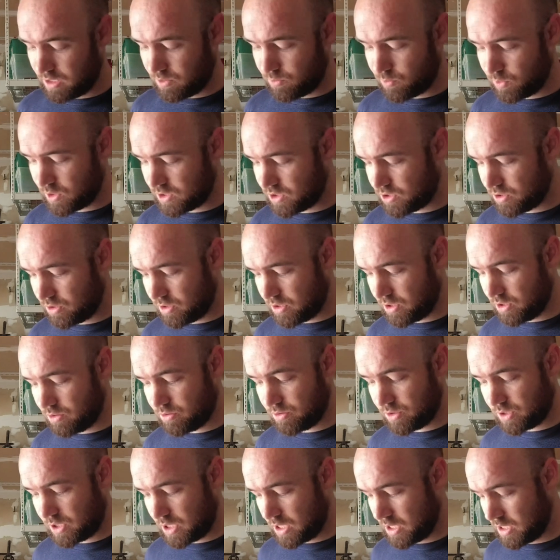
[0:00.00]
It wants you to
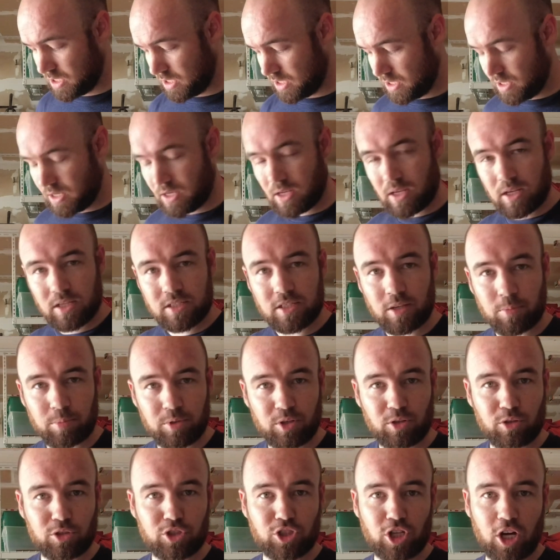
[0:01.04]
use something
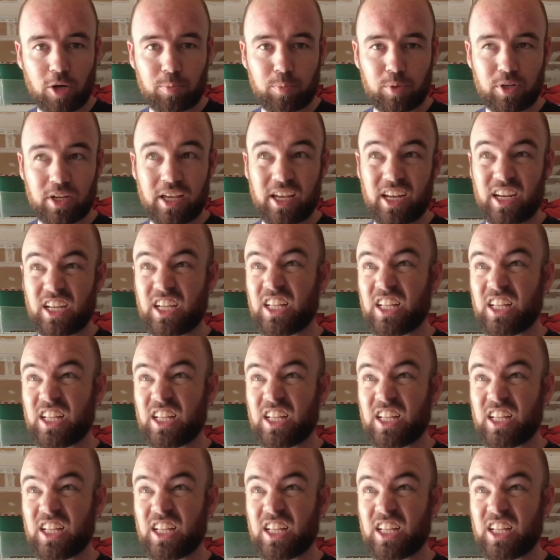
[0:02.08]
a little sharper, get a